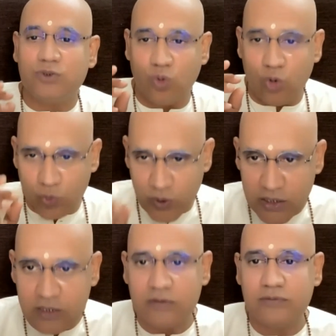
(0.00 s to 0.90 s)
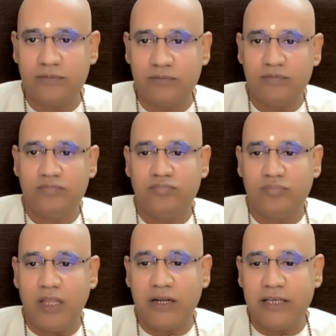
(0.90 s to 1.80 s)
is over,
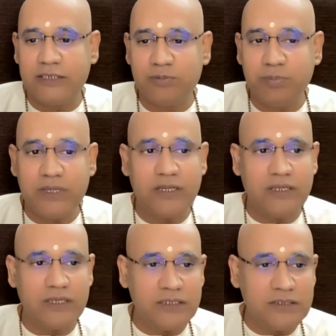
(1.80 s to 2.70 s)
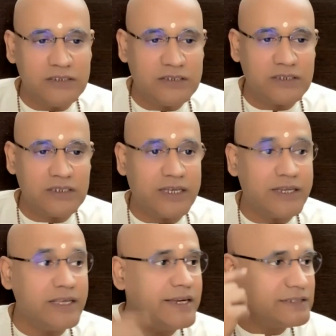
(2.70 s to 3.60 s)
that experience
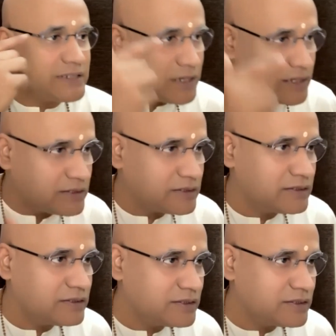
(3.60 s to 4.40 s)
creates a